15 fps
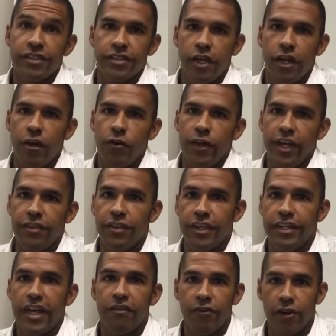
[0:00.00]
So in the
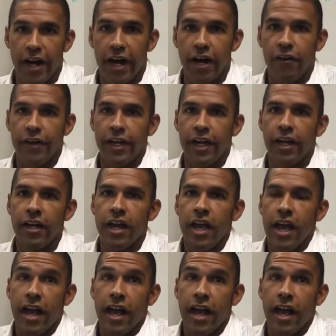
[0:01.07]
Denver area,